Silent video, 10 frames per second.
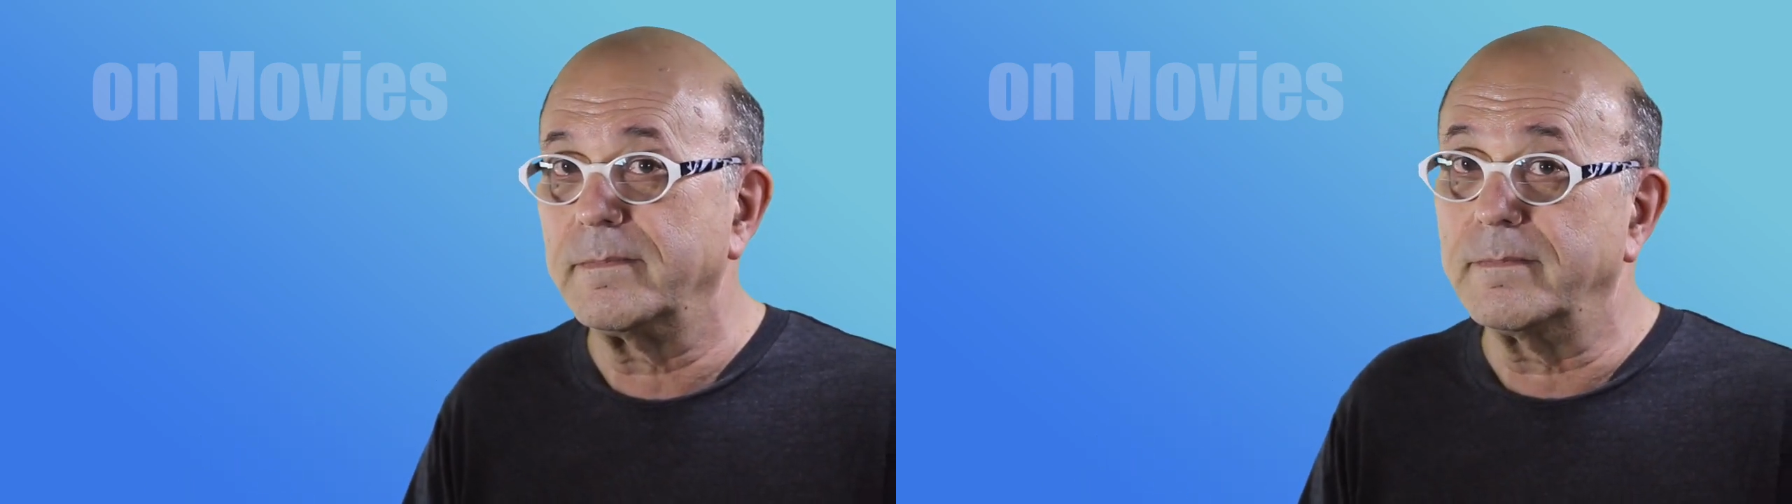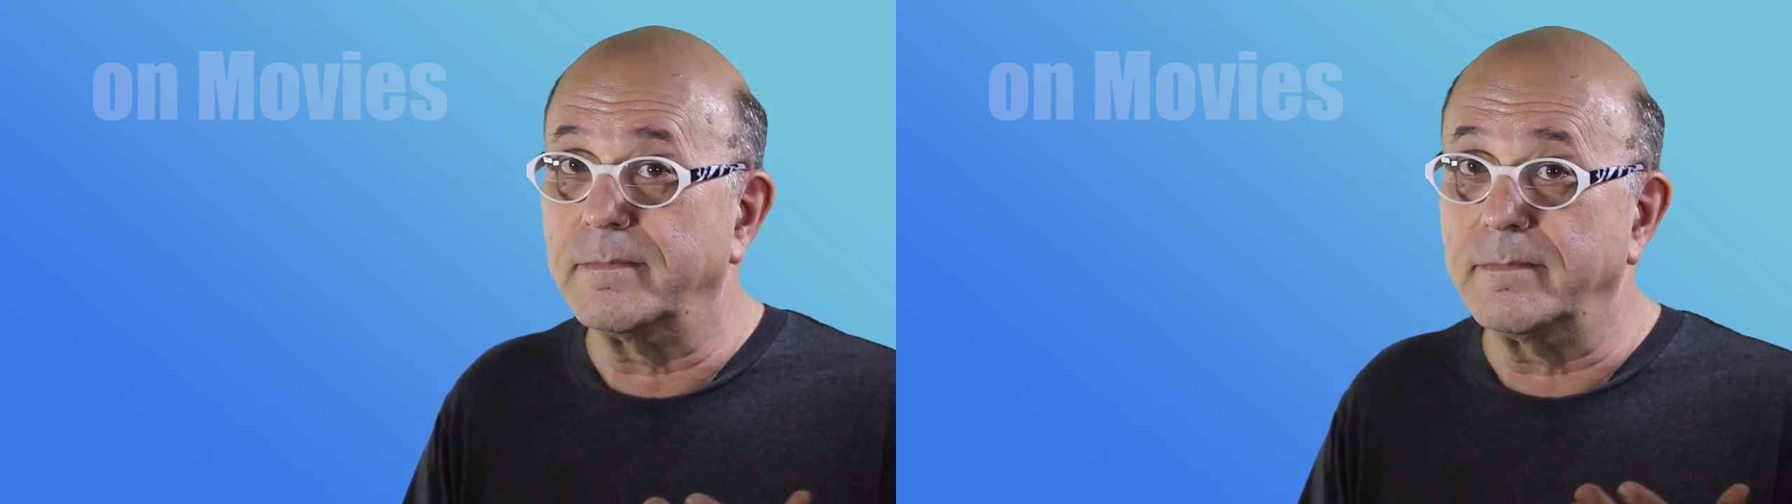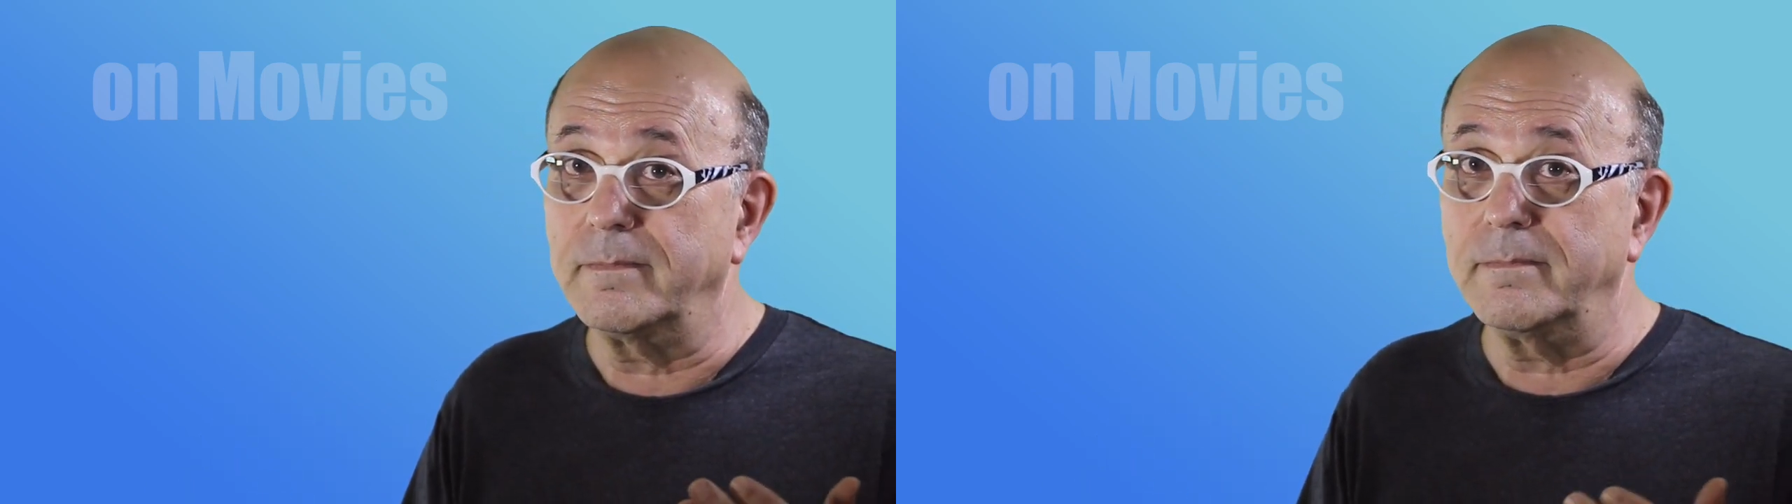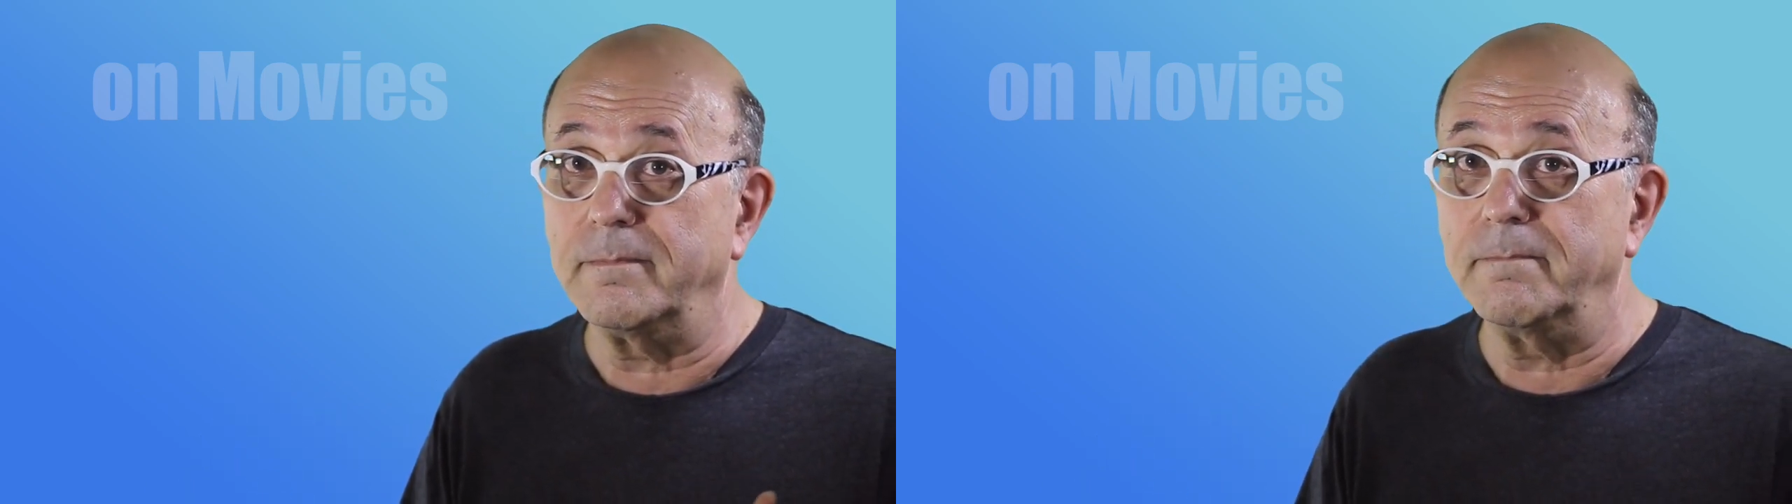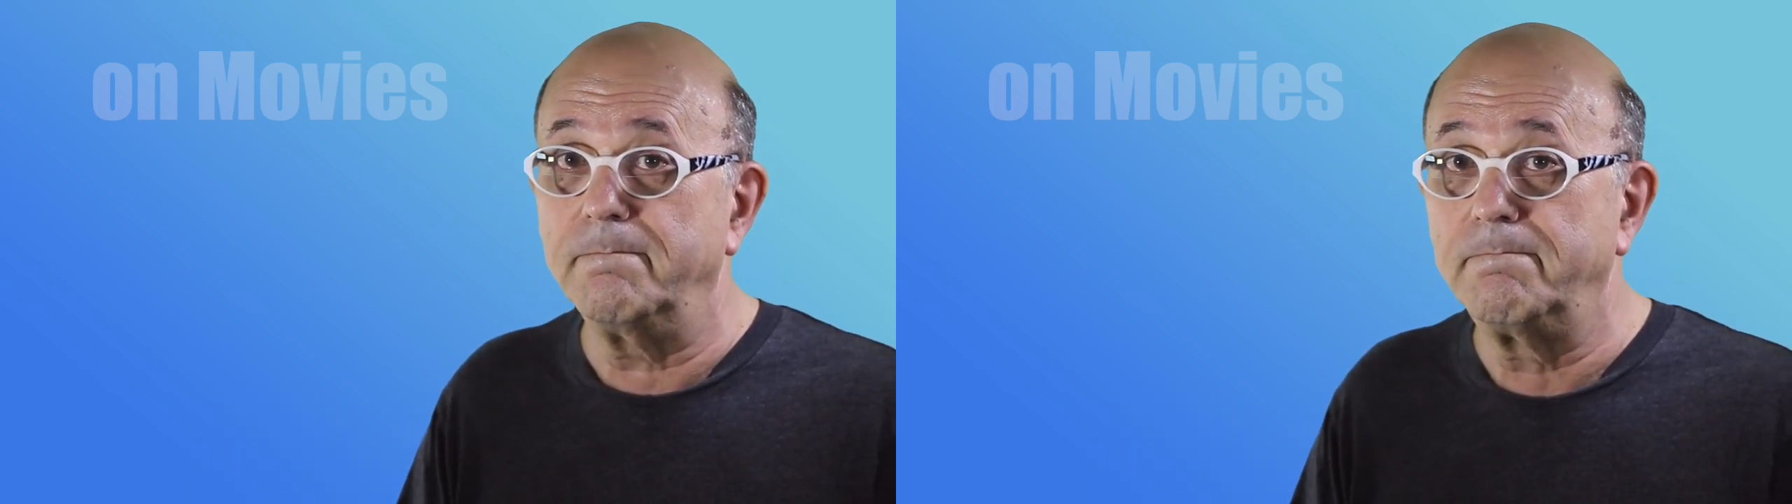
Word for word: Hmm.